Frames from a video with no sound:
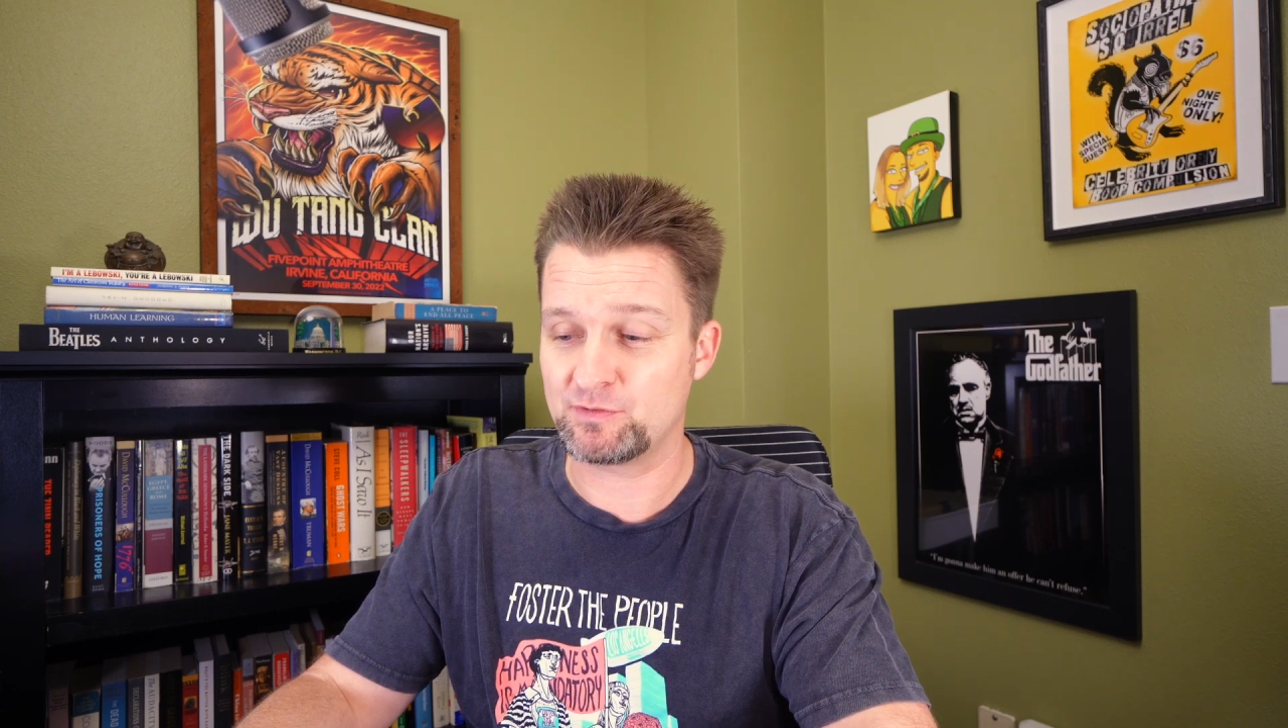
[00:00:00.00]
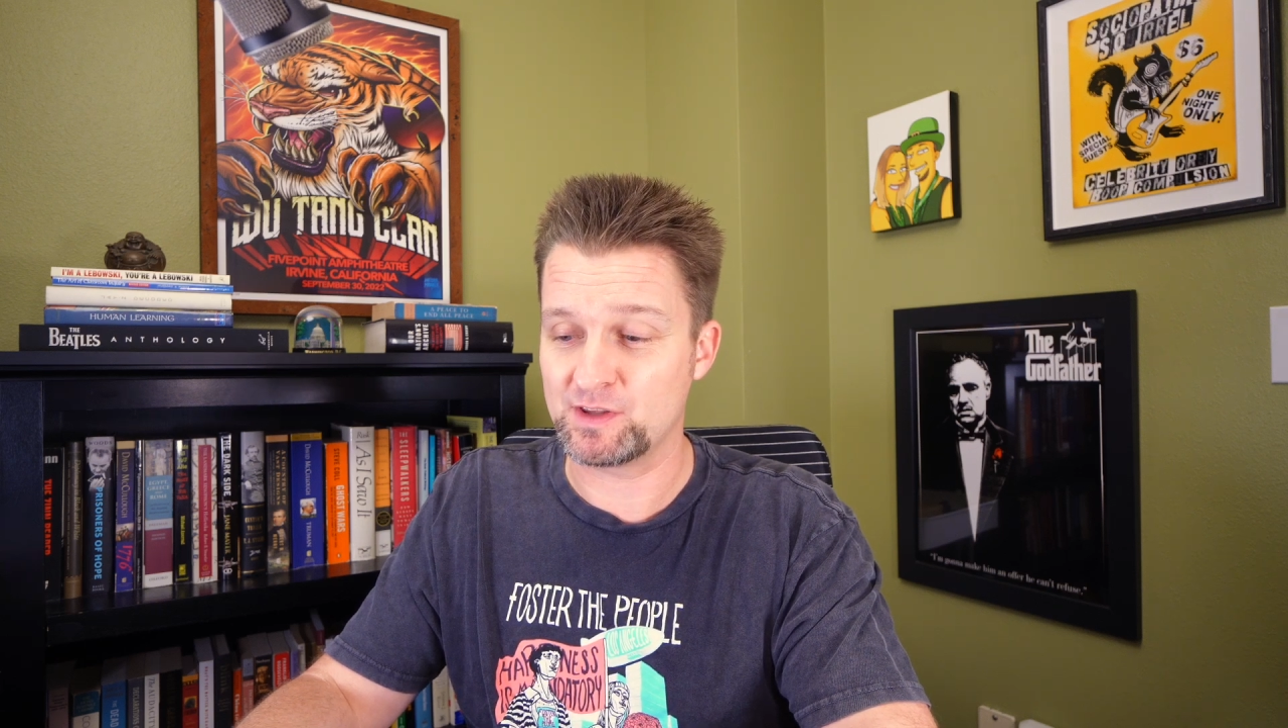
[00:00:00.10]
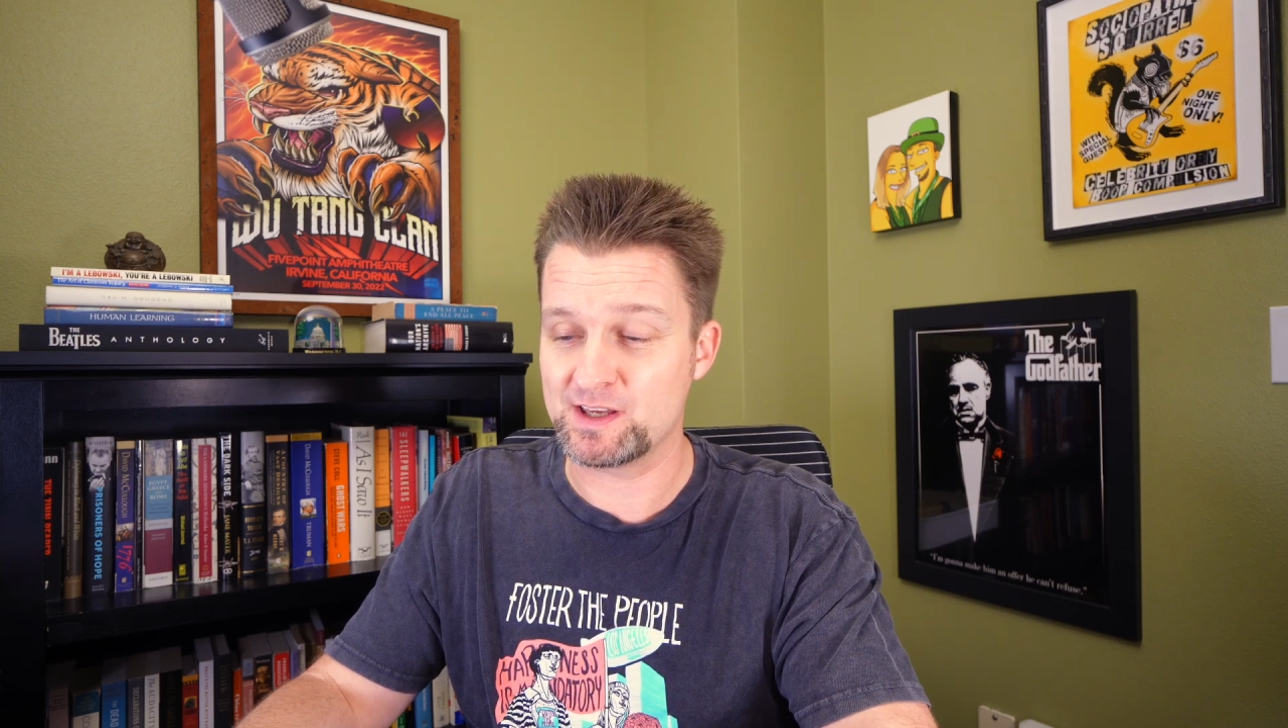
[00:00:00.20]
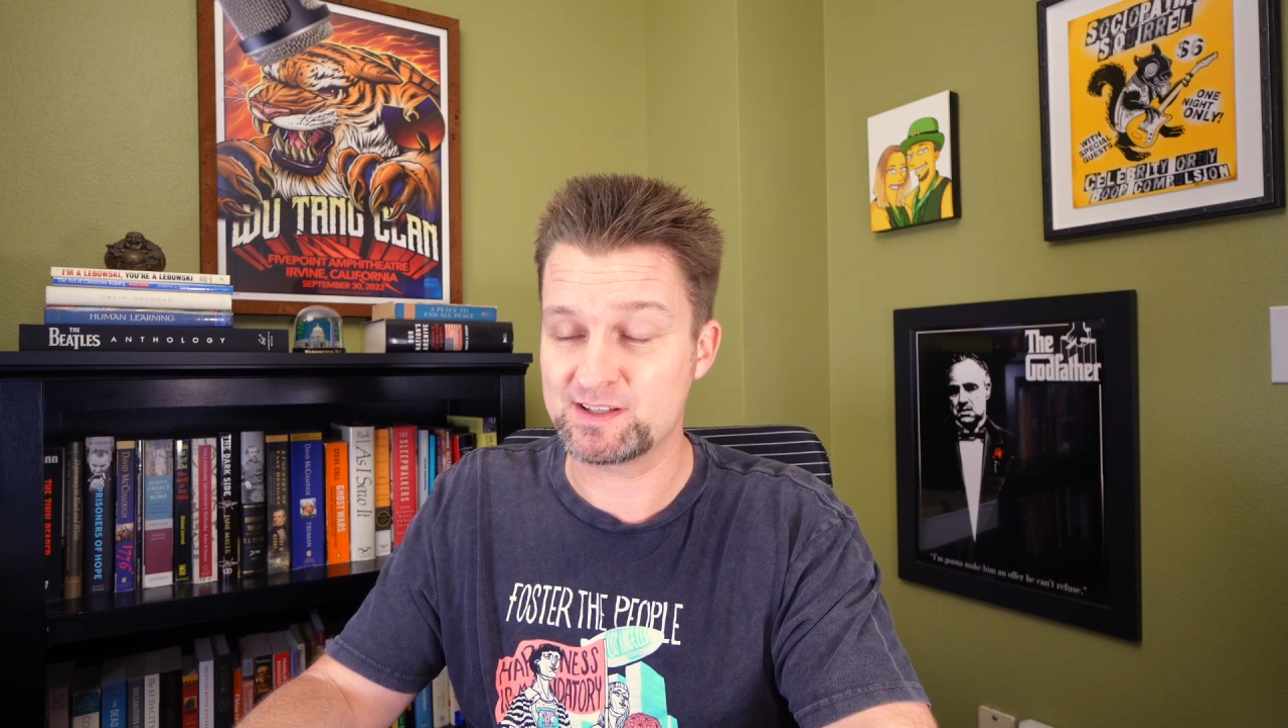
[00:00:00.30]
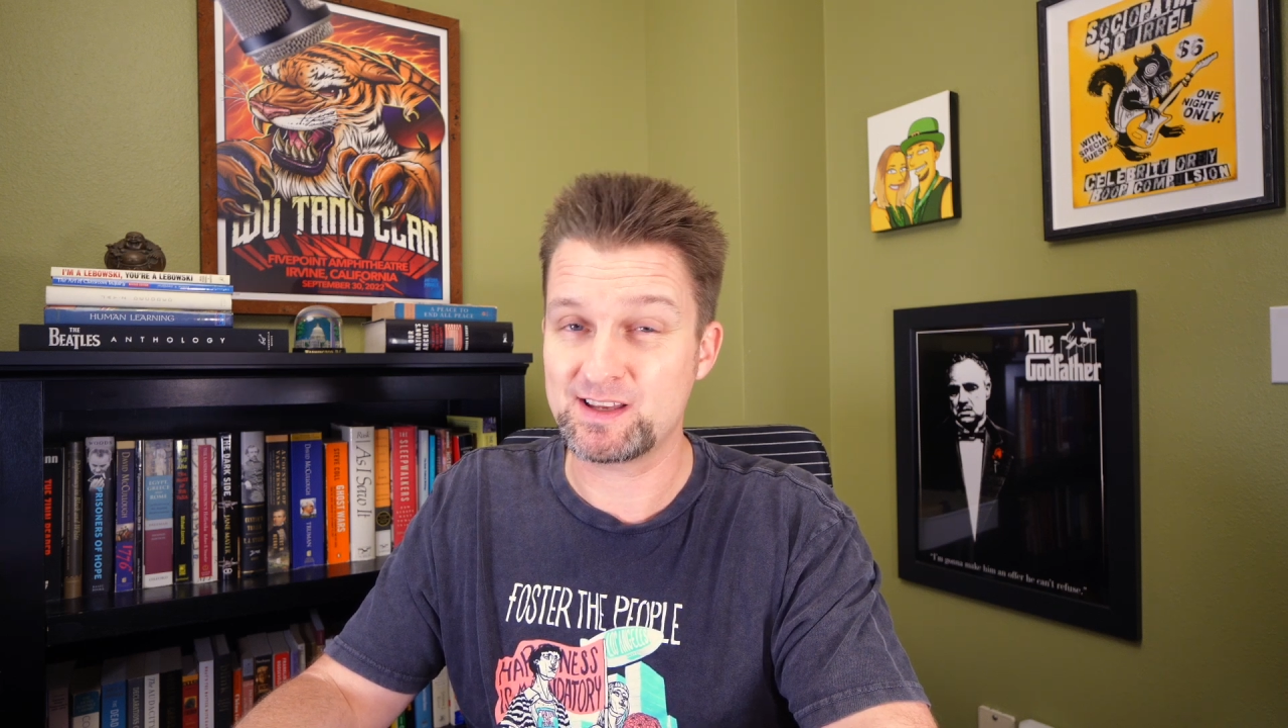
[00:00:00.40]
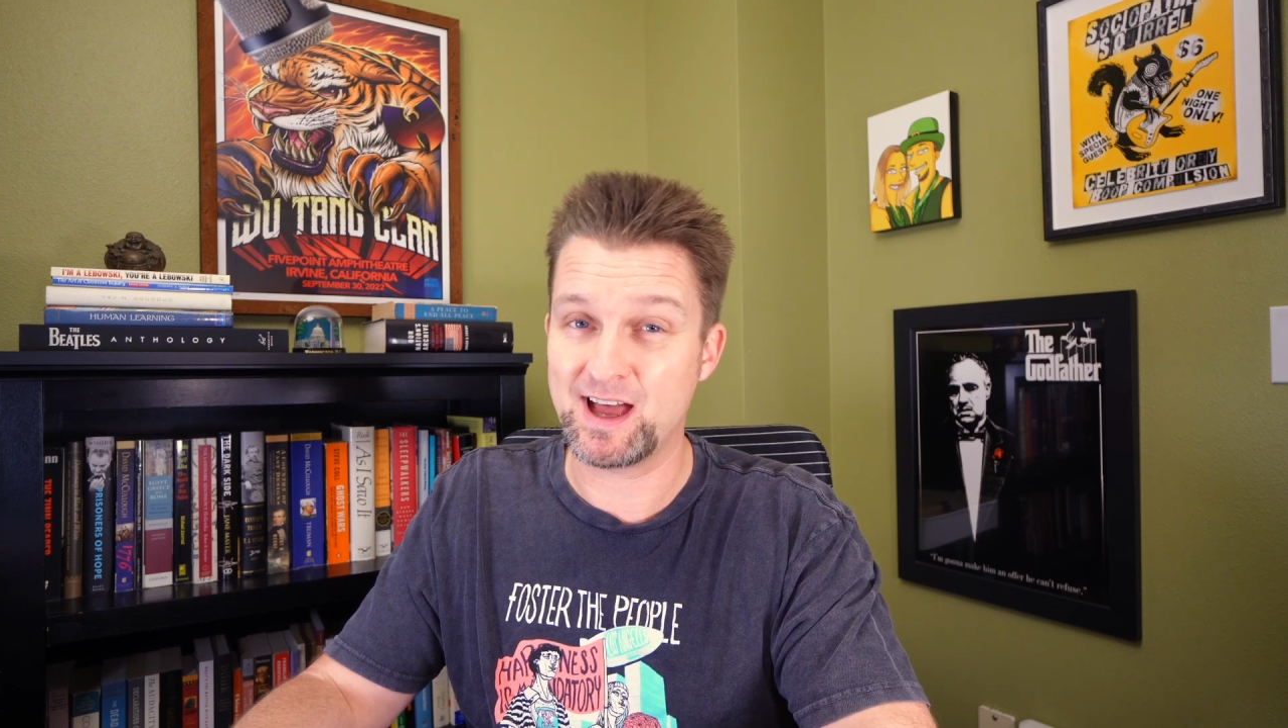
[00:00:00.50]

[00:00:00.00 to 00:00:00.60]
for this,